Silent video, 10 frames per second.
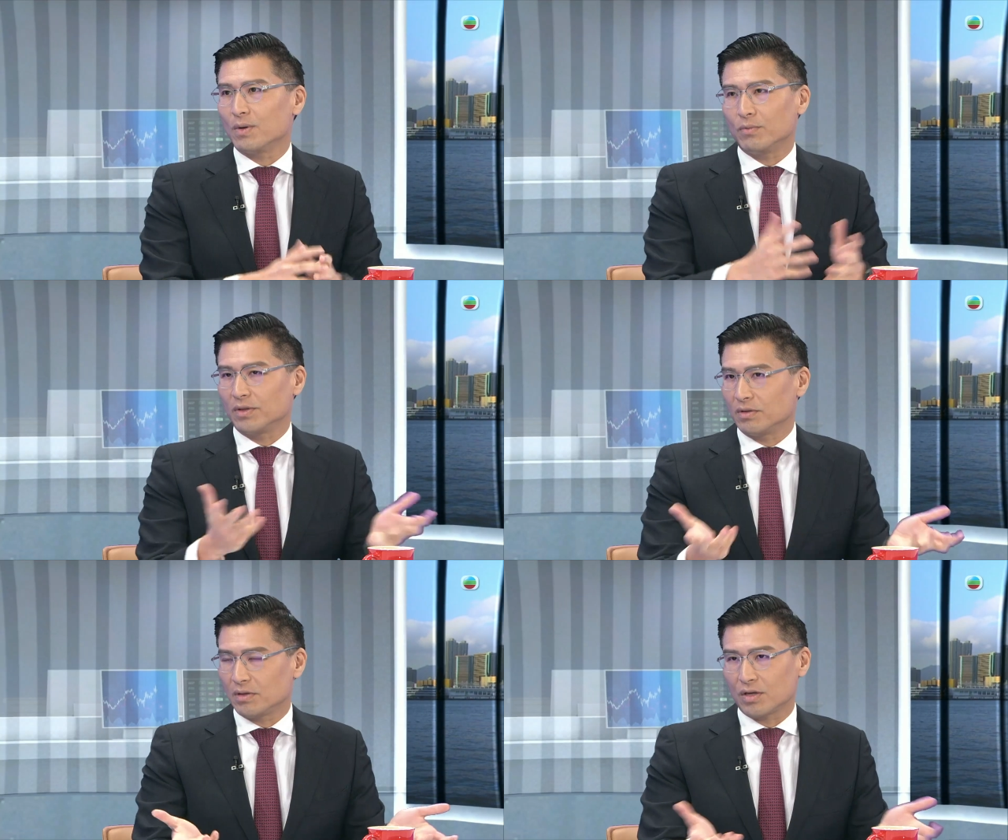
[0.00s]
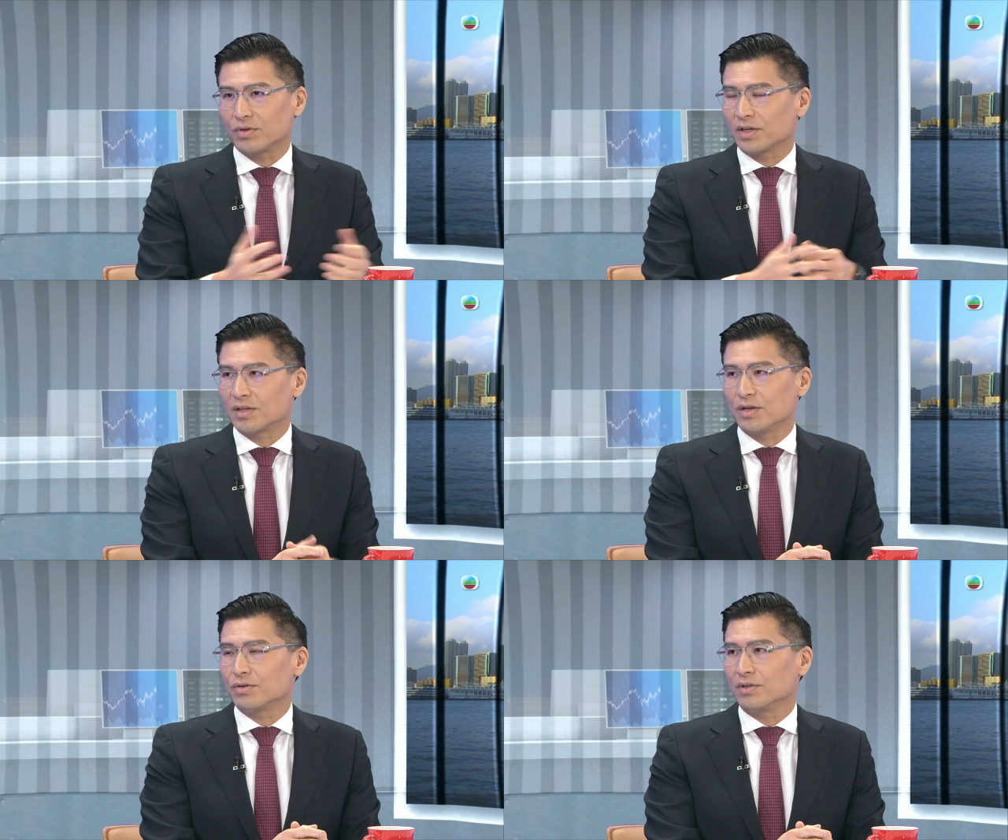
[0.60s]
Web 1 natural
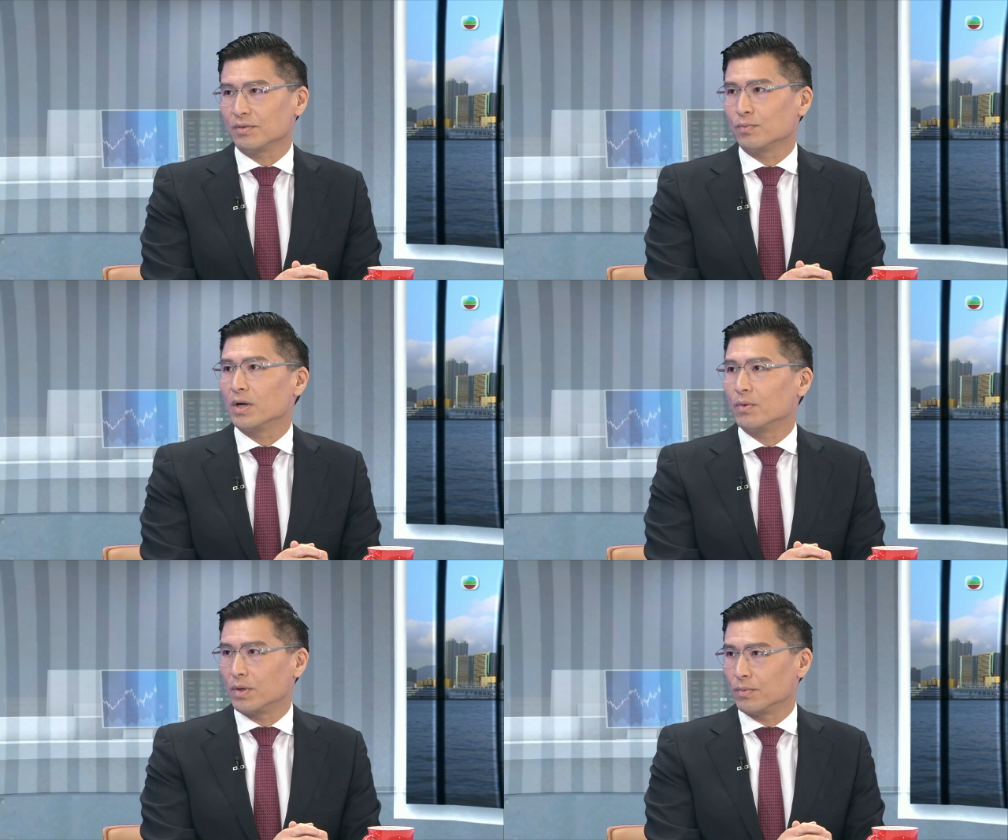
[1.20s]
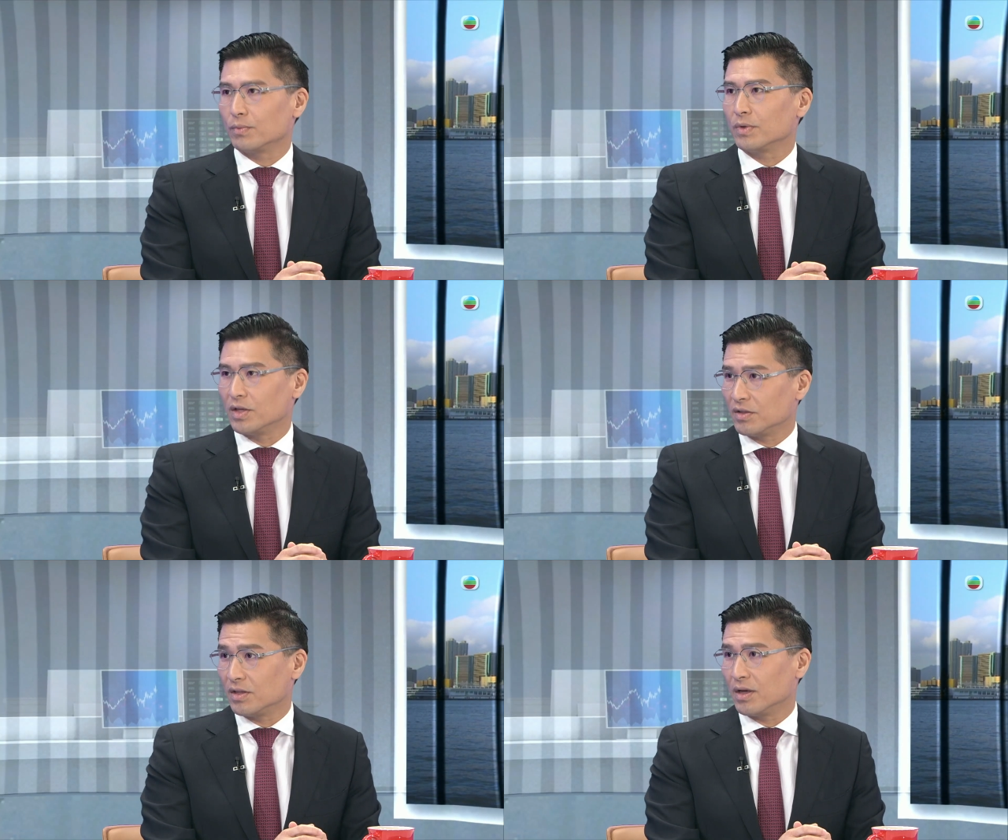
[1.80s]
extension is where when
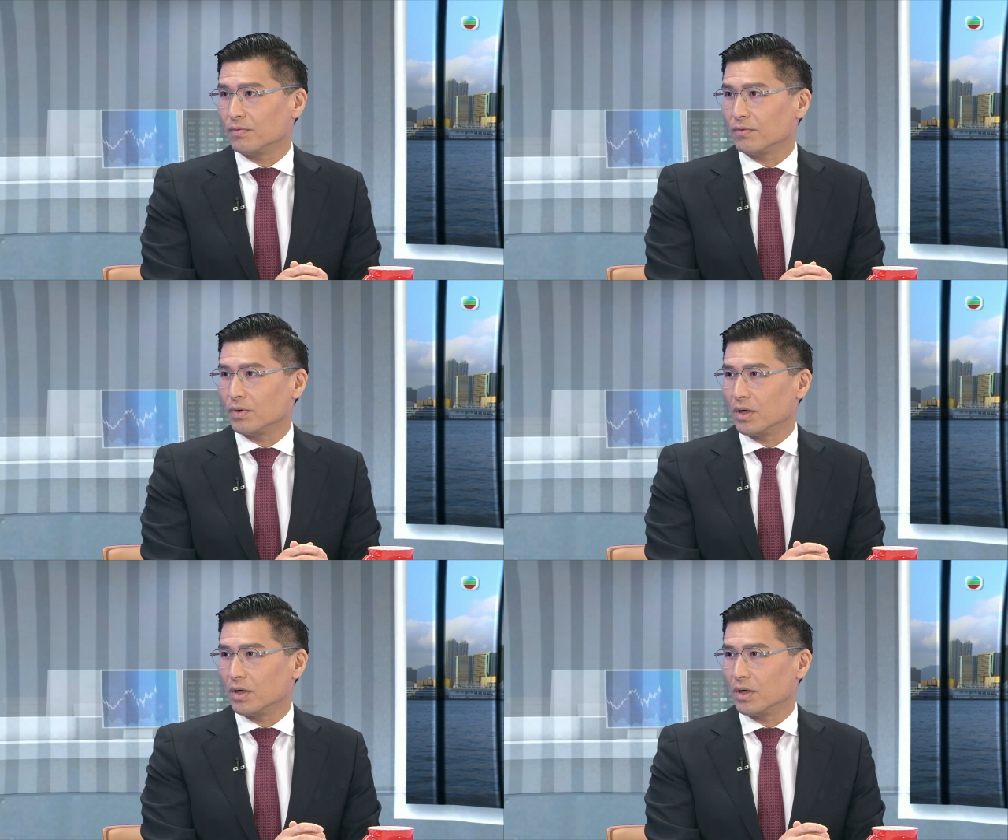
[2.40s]
internet,